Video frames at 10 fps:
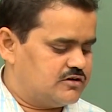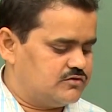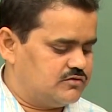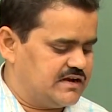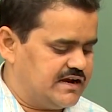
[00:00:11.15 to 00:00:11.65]

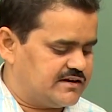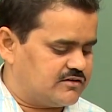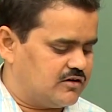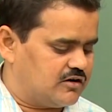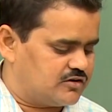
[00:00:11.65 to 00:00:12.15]
to get
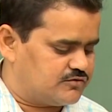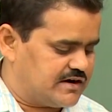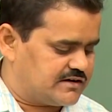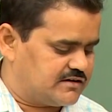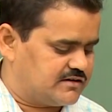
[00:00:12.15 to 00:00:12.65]
hot
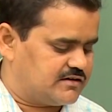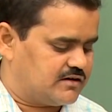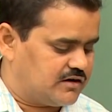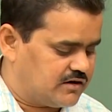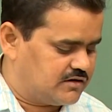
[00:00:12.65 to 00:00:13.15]
water
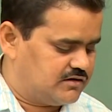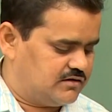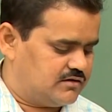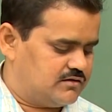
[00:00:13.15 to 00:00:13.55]
on.